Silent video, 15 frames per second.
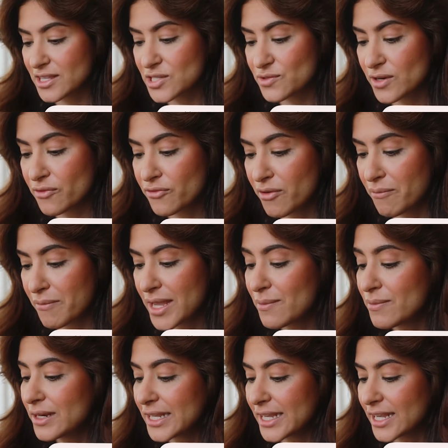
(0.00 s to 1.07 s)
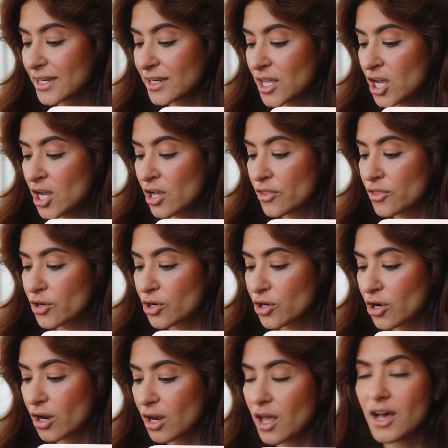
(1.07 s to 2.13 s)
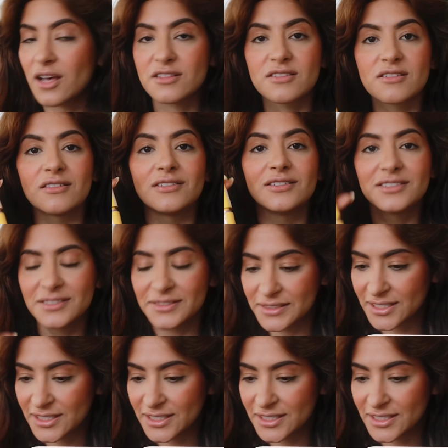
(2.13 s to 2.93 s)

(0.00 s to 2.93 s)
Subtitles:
this one from Maybelline, the Colossal.